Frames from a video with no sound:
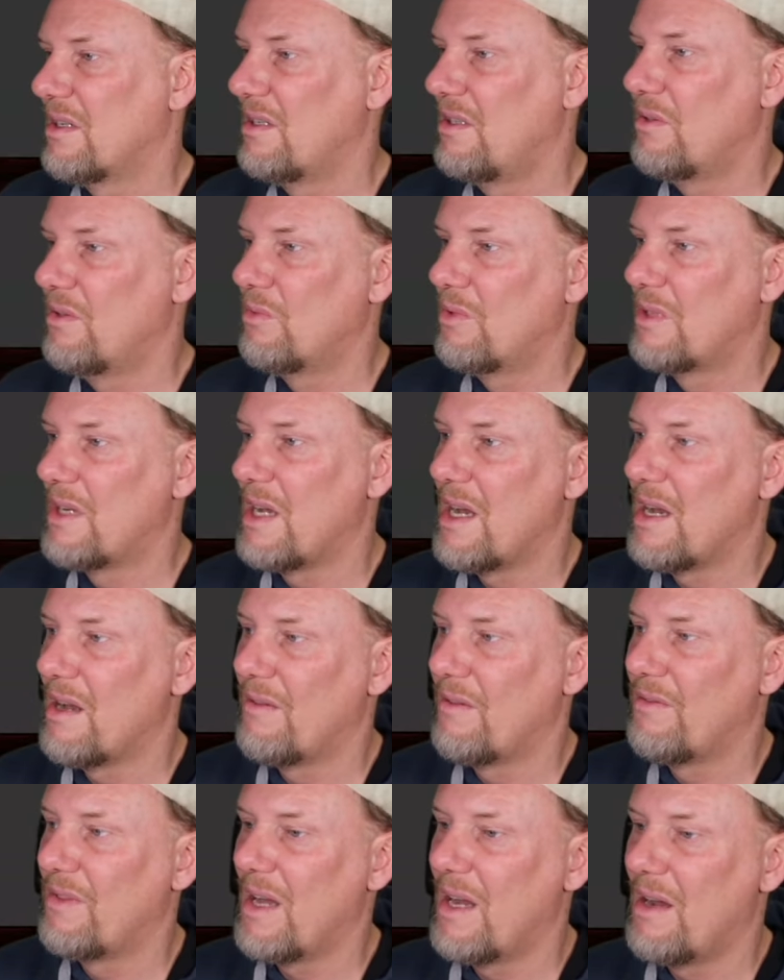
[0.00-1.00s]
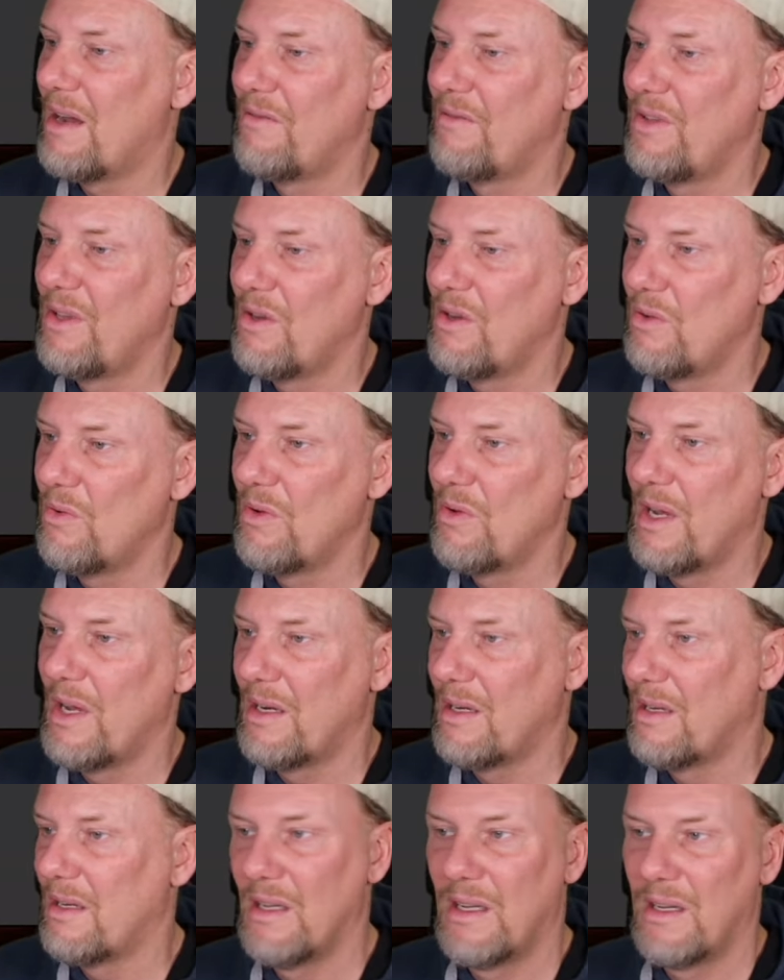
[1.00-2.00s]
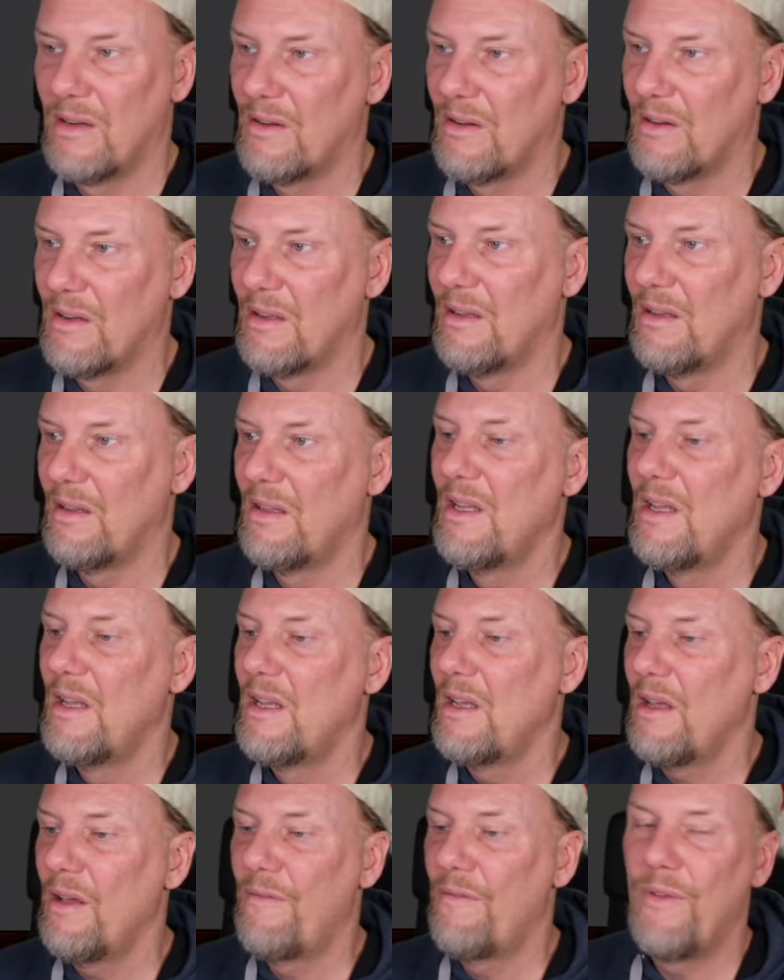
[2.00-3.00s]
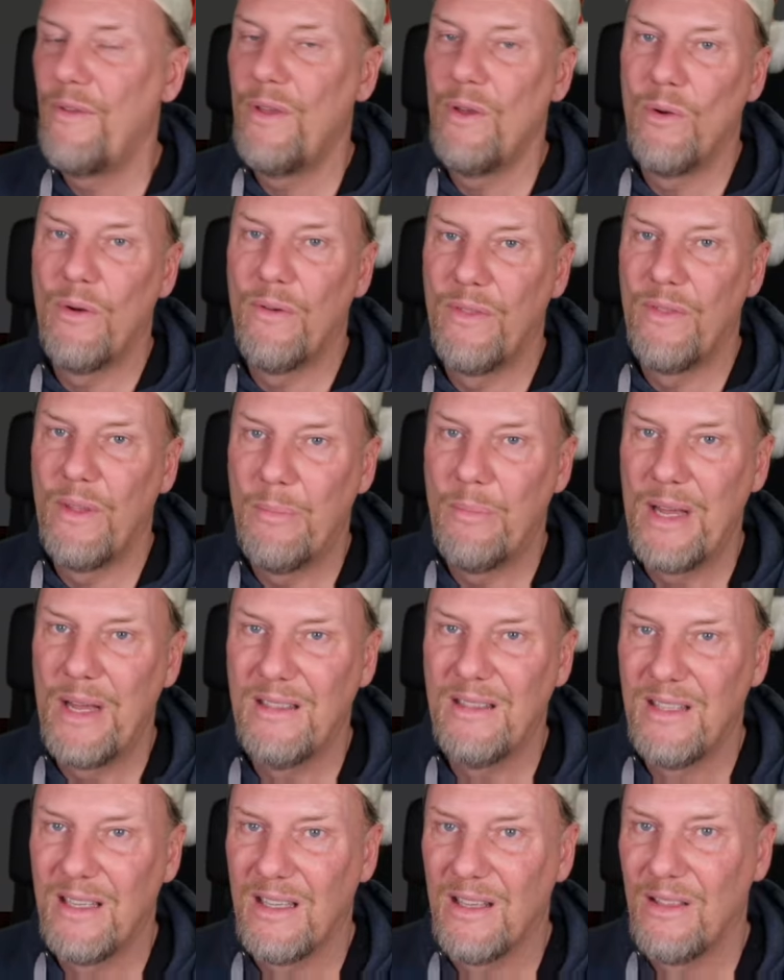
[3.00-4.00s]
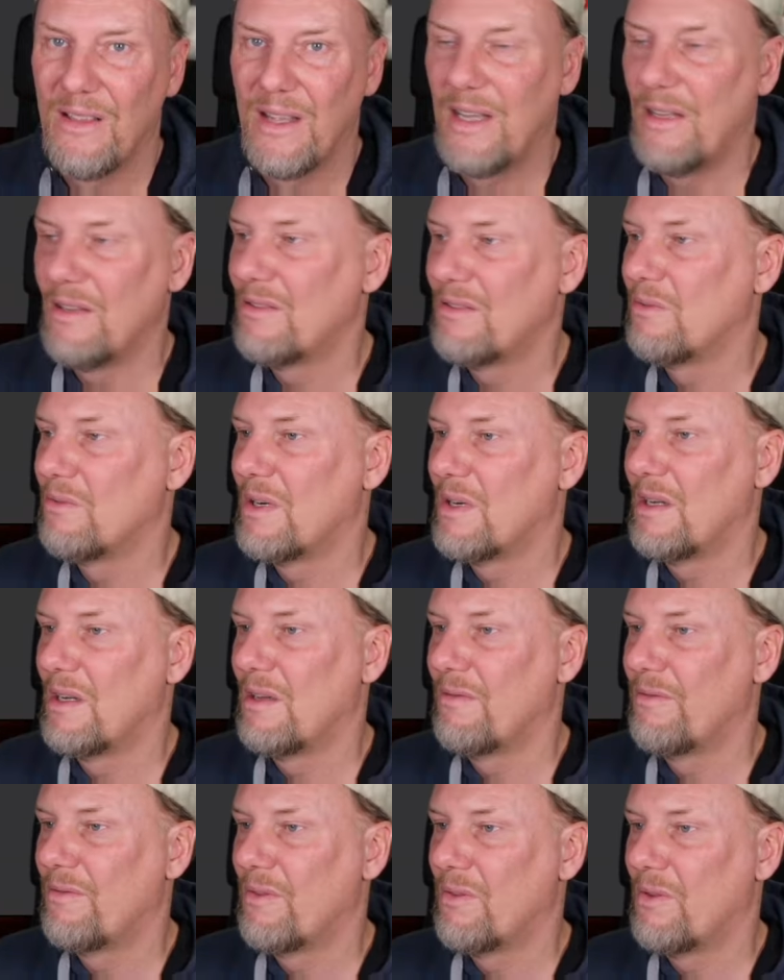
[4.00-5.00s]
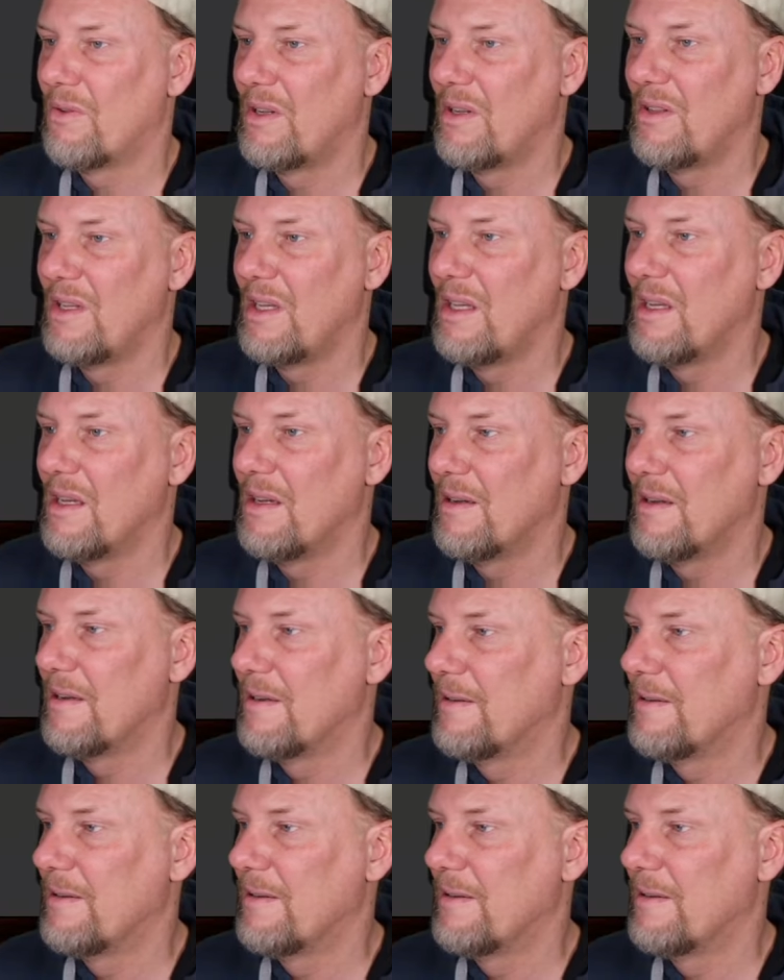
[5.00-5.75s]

you would have that view and a few of the basic things running for the